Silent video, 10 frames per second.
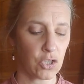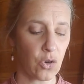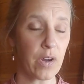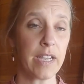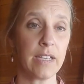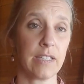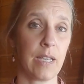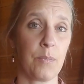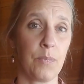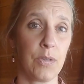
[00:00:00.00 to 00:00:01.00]
Joy is
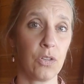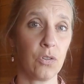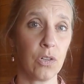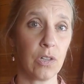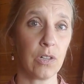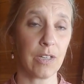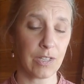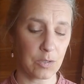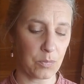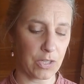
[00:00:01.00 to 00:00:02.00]
a pure
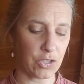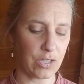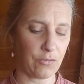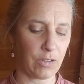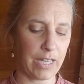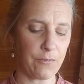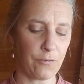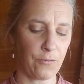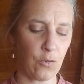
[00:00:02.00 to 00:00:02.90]
expression of life